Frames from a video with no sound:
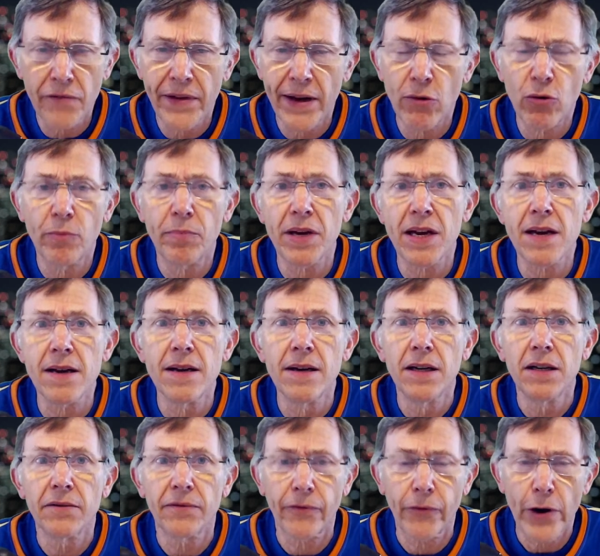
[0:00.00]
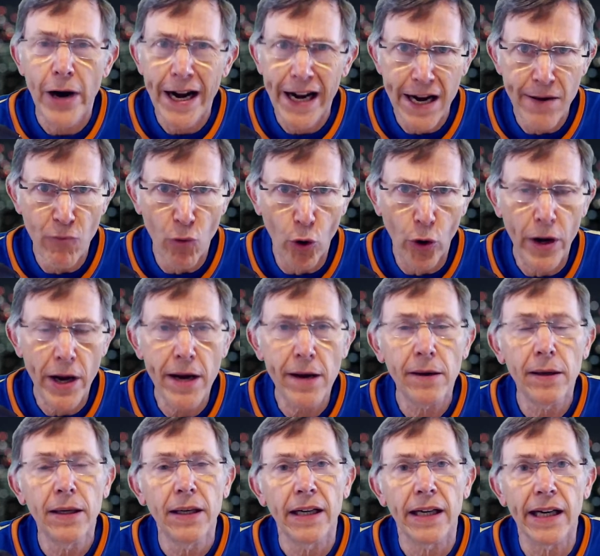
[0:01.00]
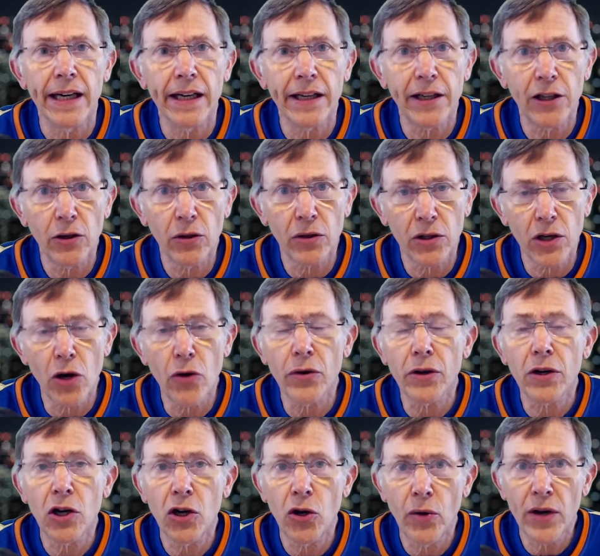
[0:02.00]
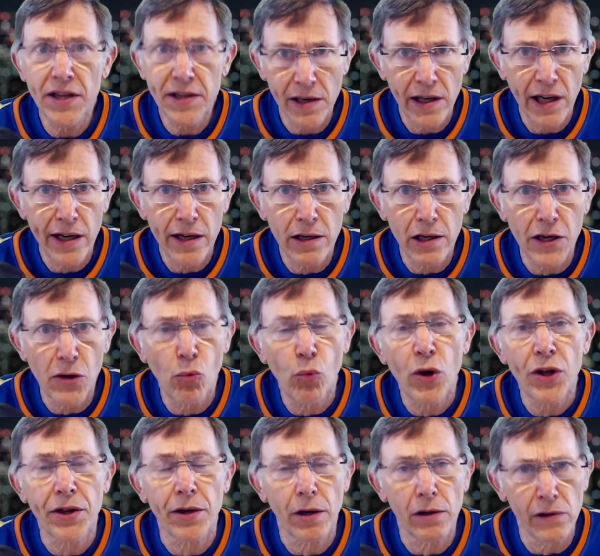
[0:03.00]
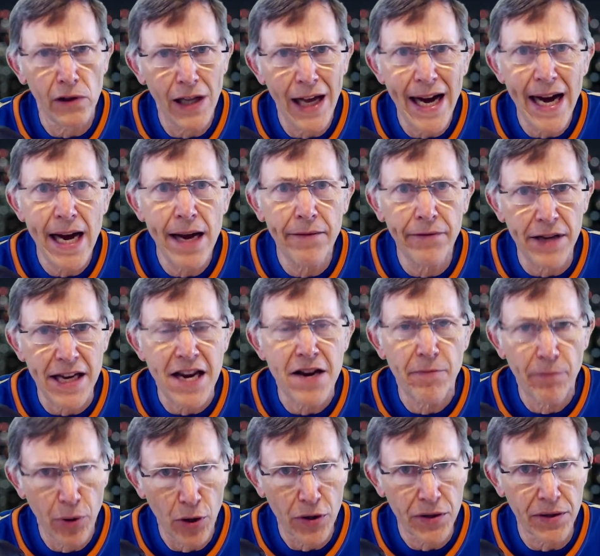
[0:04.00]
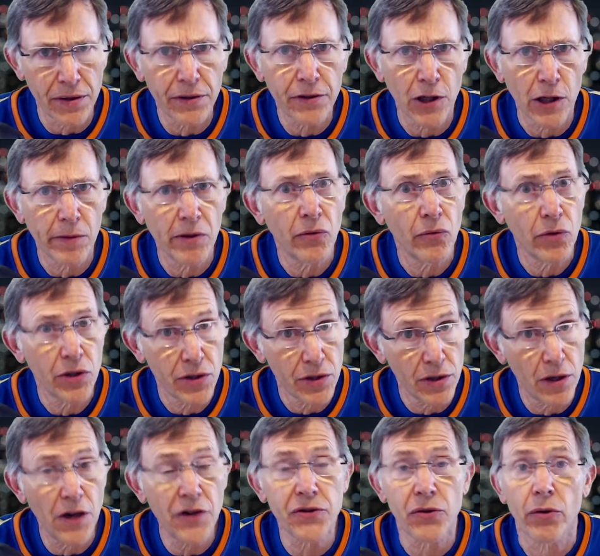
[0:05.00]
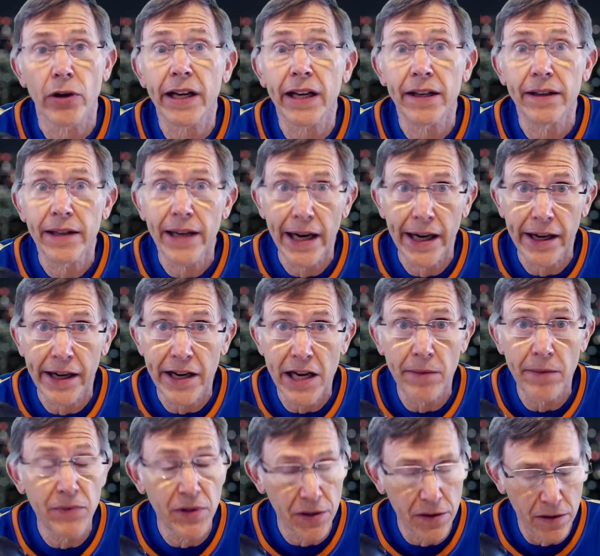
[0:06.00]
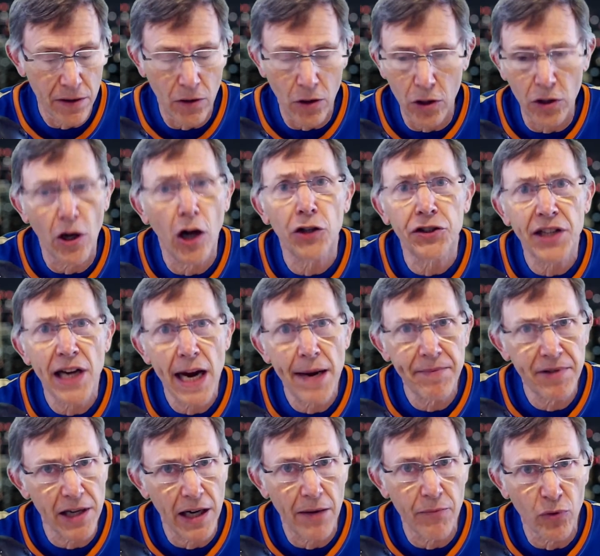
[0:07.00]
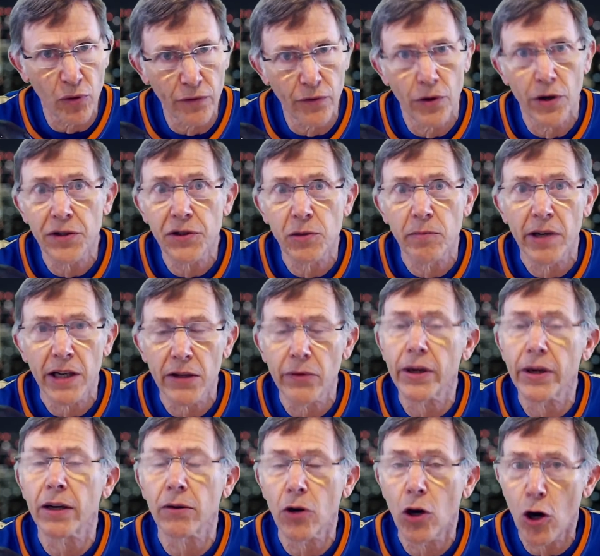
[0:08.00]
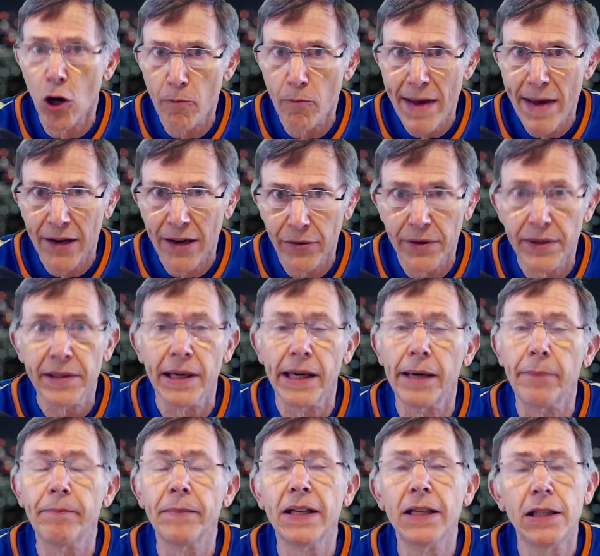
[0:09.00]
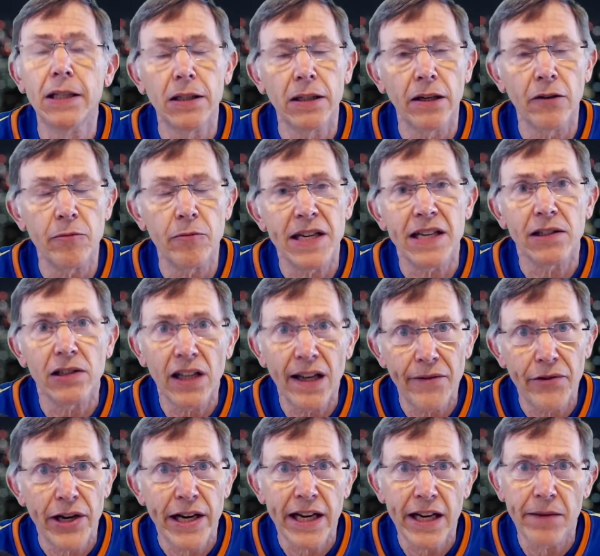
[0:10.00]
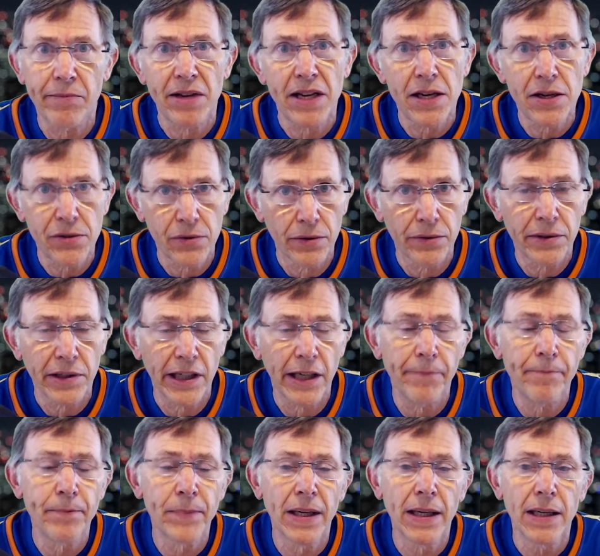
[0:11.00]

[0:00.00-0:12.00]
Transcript: That will be Friday morning. It'll go coincidentally with our live in-person tournament, which is also running at 9 a.m. All times that I'm referring to, by the way, are all Mountain Time. It would be 11 a.m. Eastern Time.